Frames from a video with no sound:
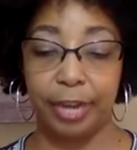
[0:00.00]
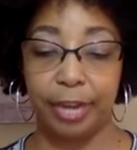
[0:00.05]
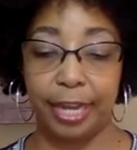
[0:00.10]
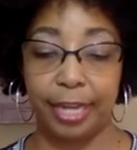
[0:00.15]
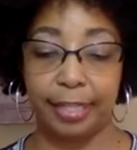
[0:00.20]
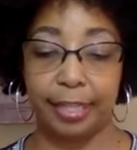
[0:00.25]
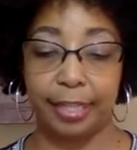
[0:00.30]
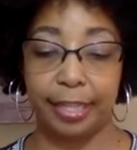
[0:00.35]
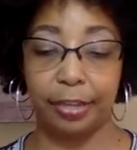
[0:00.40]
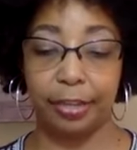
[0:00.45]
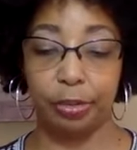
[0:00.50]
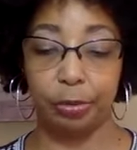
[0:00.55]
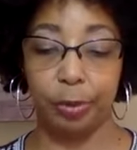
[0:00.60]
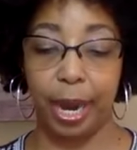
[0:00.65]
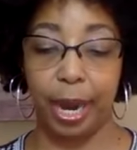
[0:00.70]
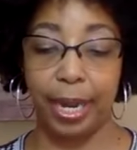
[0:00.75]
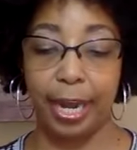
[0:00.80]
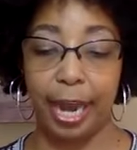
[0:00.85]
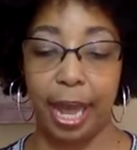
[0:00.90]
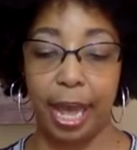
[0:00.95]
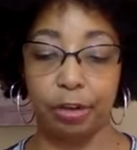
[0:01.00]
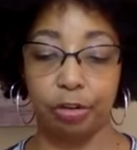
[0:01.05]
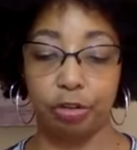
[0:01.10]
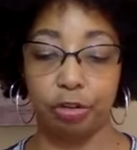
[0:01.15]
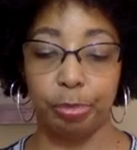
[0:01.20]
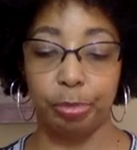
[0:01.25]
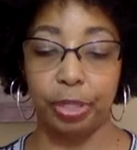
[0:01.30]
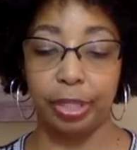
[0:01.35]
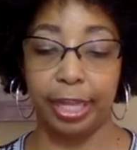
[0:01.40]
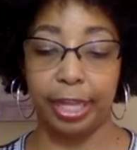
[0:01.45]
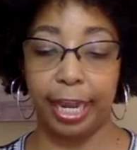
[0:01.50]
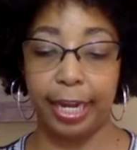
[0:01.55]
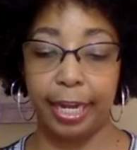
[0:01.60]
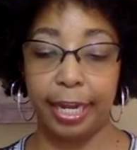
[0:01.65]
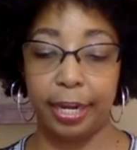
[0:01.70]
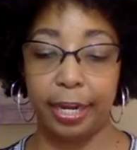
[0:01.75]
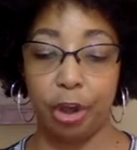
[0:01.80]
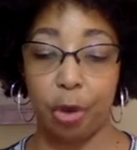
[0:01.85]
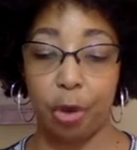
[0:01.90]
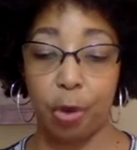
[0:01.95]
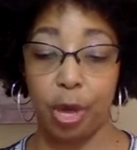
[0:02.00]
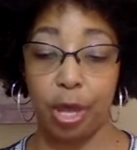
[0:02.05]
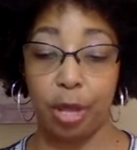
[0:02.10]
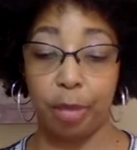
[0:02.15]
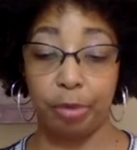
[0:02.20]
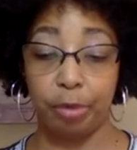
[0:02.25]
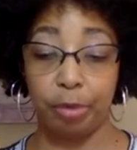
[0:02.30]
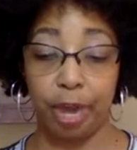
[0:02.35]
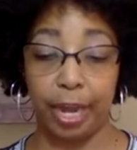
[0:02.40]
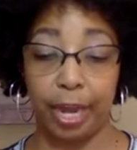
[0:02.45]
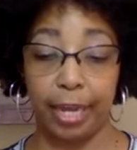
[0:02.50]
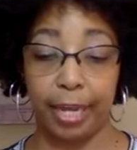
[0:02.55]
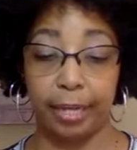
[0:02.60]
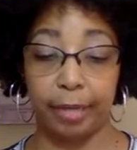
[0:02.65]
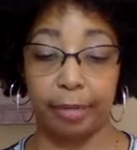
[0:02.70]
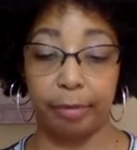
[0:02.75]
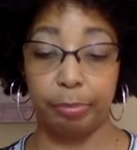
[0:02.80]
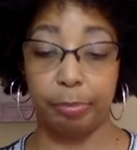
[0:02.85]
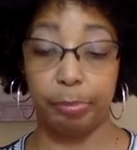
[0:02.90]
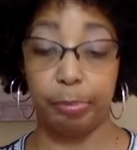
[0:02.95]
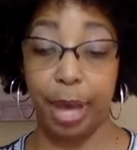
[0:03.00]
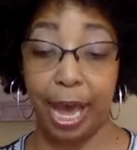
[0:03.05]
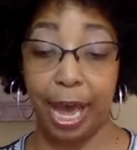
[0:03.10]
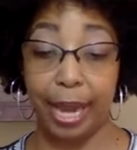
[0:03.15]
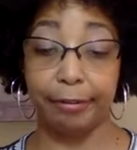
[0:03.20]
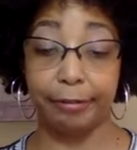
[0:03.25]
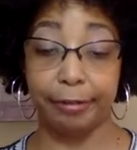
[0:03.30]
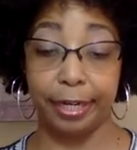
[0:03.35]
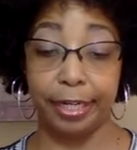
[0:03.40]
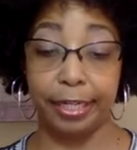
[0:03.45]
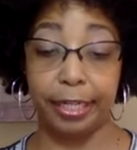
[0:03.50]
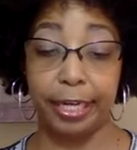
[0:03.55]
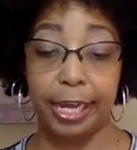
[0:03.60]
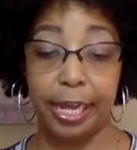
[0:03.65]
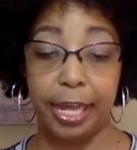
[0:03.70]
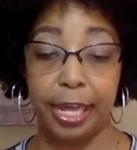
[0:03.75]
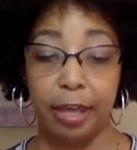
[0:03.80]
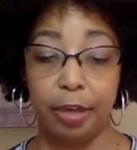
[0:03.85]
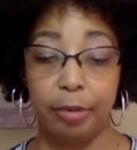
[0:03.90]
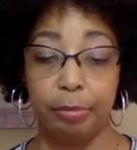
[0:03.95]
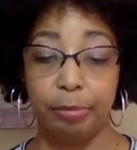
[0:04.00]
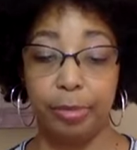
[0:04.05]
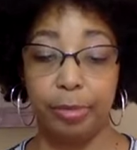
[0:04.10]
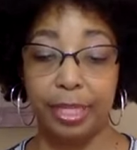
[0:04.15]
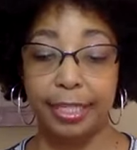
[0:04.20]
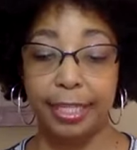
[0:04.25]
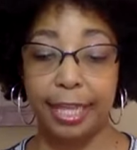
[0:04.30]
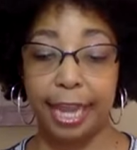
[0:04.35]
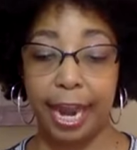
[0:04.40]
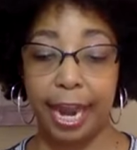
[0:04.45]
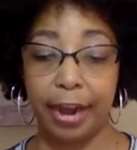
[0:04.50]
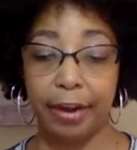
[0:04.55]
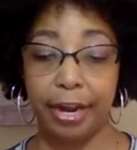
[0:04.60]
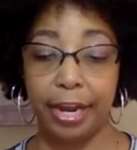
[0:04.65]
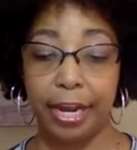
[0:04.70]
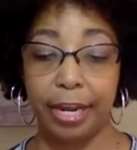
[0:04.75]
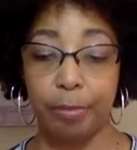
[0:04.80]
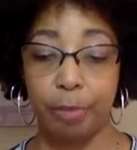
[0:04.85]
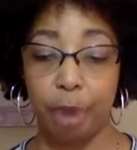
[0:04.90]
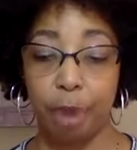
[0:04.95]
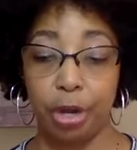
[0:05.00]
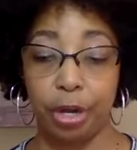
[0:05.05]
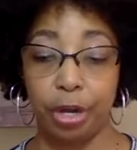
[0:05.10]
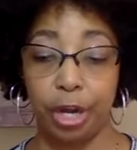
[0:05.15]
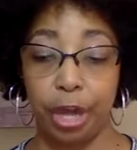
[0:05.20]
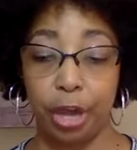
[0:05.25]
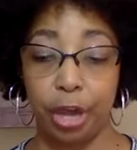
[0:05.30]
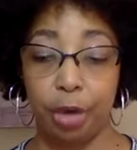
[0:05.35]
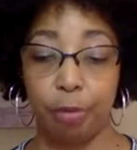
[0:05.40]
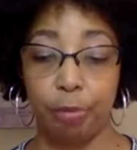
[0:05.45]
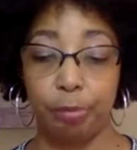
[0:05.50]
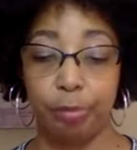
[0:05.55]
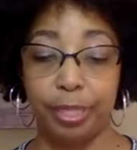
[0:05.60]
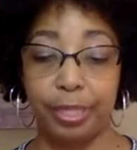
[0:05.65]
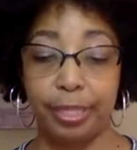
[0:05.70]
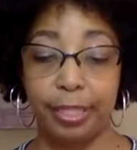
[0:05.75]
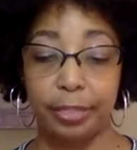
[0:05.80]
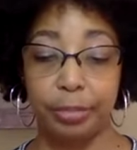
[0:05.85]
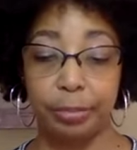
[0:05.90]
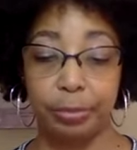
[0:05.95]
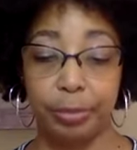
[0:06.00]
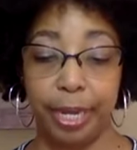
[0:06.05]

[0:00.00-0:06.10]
Estlin, the Right Honorable Lady Noel Bryan, Byron, Miss Harriet Martineau, Mrs.